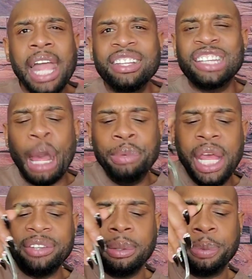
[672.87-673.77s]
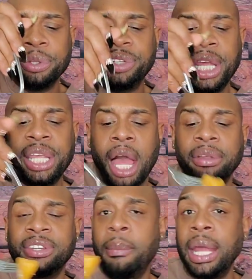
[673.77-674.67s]
It's something else I'm supposed to tell
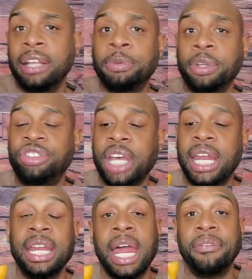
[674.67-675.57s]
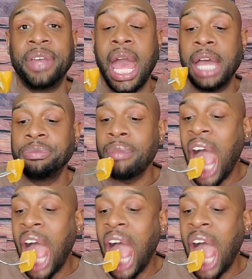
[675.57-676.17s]
y'all. It's somebody else supposed to shout out and I done forgot.